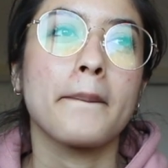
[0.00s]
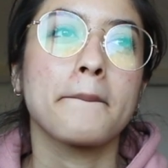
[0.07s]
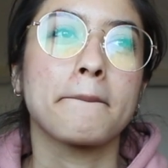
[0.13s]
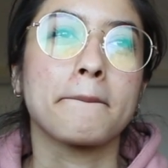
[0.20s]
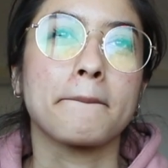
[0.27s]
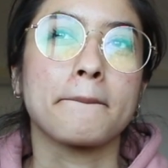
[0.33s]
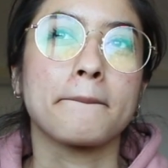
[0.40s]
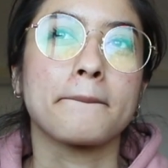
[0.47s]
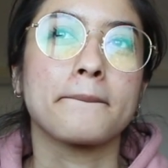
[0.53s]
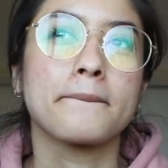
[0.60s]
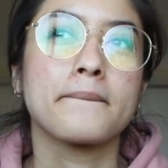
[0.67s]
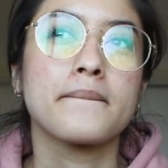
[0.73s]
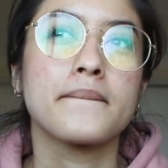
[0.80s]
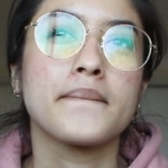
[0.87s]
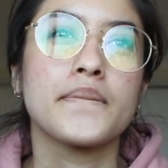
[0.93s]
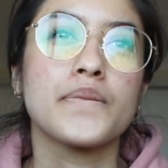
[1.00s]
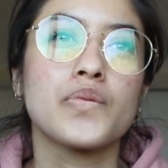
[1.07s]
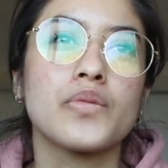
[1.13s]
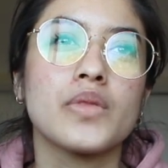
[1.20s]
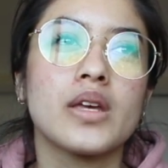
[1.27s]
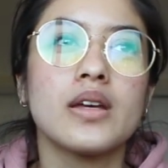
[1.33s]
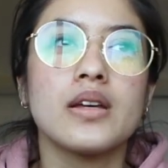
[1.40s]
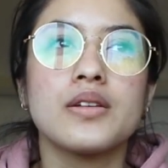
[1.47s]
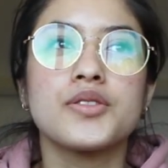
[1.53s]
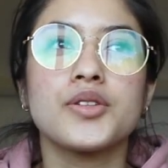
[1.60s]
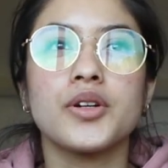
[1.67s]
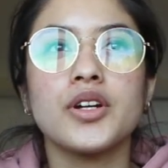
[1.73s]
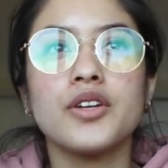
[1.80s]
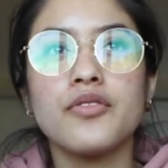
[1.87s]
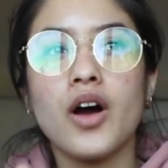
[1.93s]
hmm,
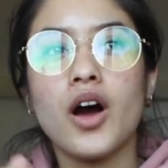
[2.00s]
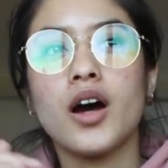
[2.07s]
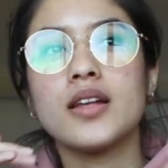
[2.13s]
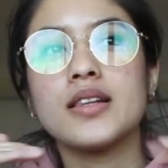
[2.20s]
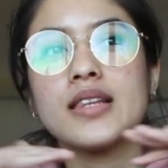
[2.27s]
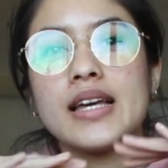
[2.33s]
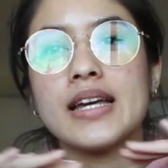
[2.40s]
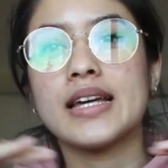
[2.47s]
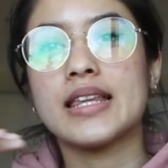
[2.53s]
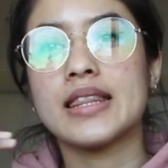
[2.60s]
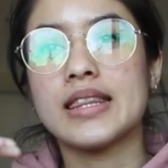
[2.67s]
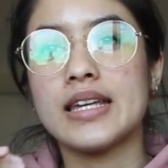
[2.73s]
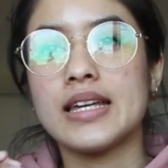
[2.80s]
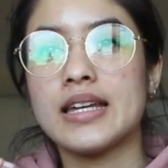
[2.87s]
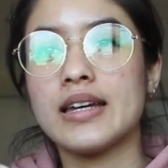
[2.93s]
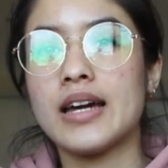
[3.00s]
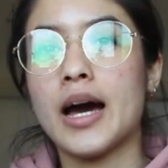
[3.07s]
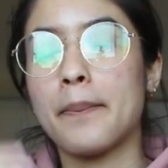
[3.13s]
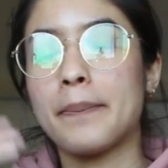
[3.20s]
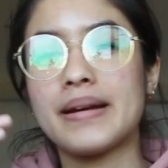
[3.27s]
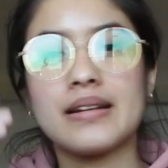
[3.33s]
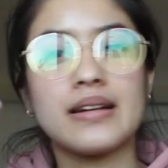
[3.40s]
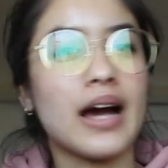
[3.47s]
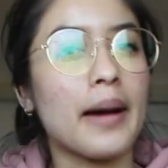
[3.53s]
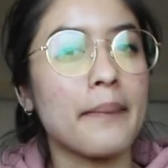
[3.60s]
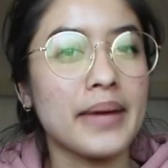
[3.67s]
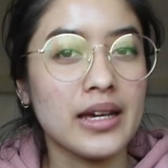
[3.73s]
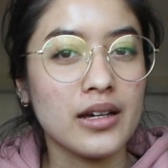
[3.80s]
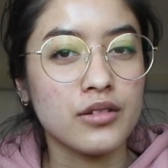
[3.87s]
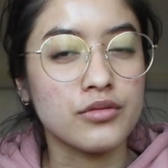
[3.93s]
sort of on like the up and
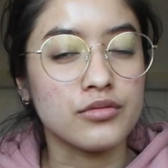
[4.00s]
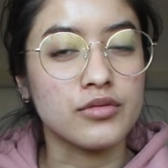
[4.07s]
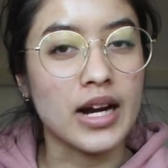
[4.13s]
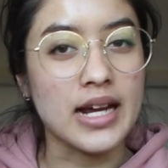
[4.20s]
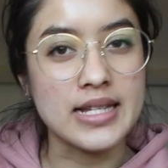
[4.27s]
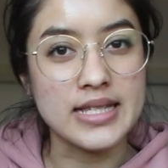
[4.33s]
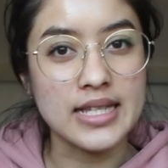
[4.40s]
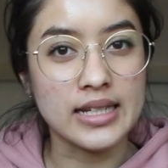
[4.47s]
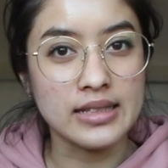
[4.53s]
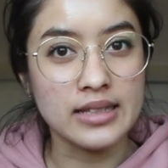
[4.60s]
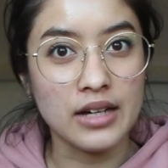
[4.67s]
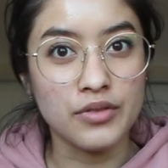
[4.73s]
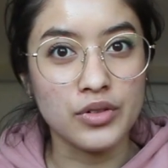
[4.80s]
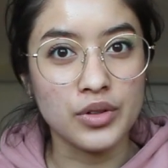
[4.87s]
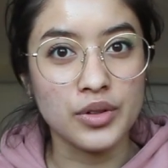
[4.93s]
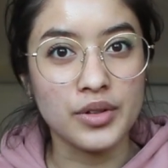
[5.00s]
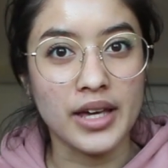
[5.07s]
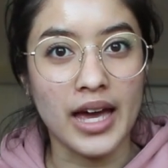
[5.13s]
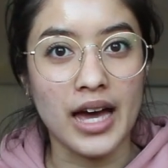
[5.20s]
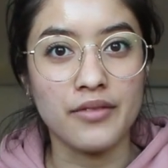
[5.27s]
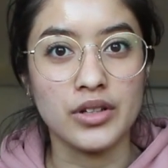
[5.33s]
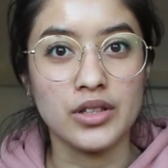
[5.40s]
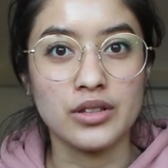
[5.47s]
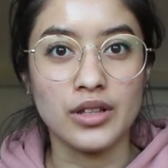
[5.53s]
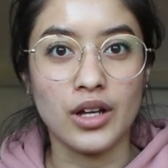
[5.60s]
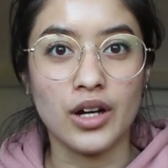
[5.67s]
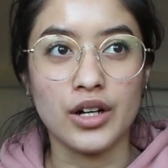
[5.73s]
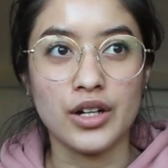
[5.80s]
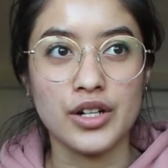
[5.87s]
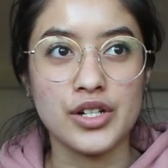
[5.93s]
coming rising level. They have a
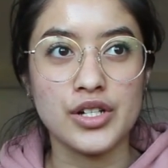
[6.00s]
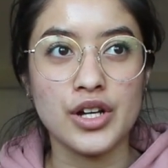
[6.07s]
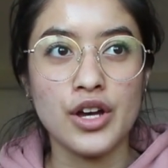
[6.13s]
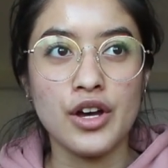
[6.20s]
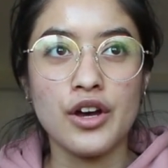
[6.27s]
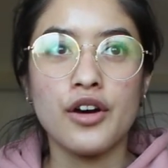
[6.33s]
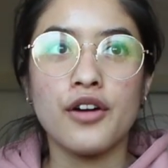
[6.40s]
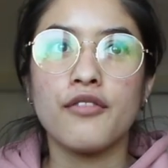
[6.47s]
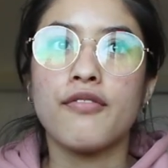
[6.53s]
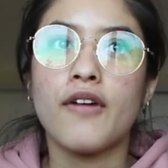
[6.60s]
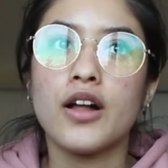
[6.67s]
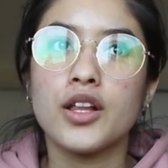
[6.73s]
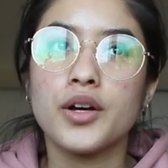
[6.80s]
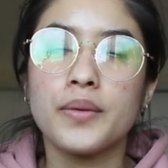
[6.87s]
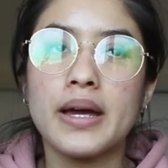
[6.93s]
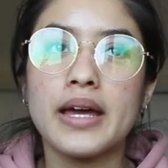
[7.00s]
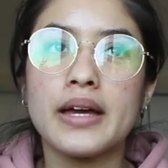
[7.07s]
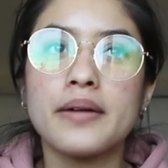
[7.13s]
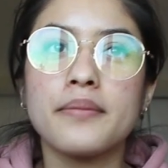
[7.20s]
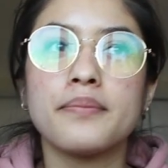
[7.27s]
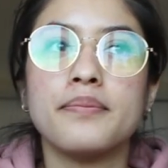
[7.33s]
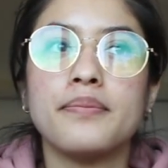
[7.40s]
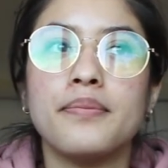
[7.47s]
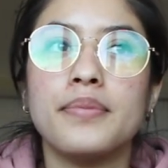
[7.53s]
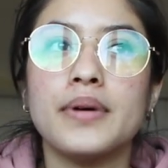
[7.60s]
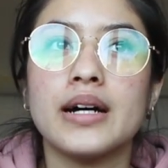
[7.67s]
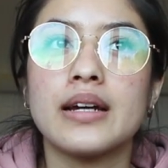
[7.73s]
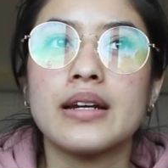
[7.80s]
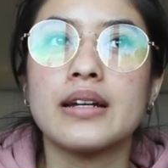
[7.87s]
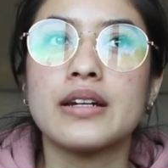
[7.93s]
large following,
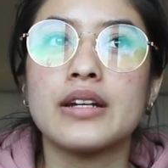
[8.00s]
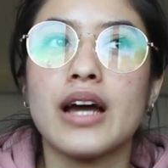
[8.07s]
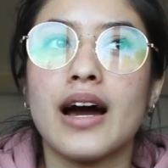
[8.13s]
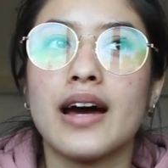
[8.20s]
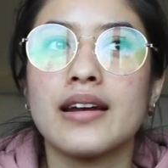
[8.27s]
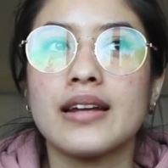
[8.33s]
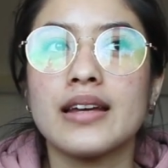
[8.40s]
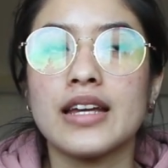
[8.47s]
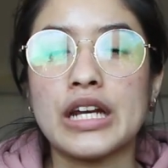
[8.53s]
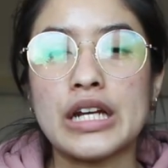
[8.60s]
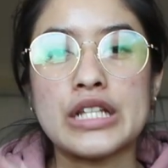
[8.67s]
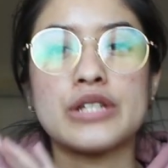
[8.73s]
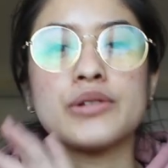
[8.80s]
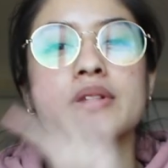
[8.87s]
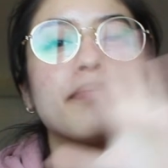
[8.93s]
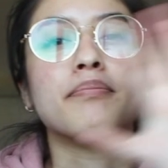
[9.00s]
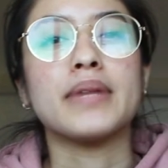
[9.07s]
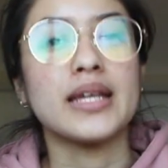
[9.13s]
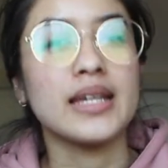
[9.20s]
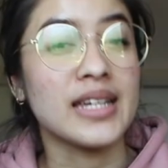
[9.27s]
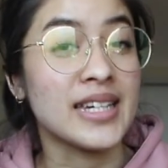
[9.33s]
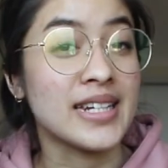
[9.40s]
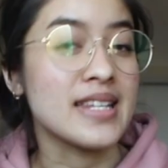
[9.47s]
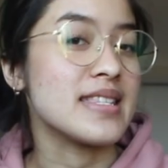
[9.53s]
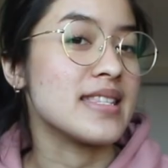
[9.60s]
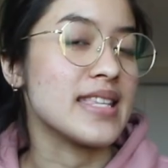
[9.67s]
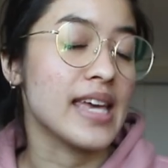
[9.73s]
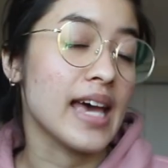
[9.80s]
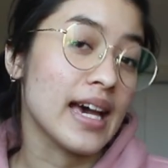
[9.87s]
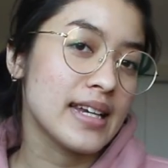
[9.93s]
but not into the
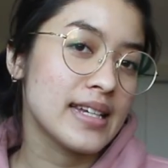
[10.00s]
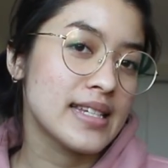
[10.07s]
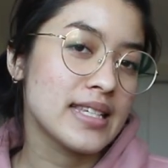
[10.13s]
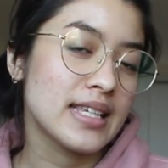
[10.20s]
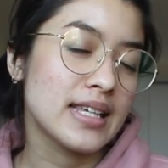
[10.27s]
millions yet.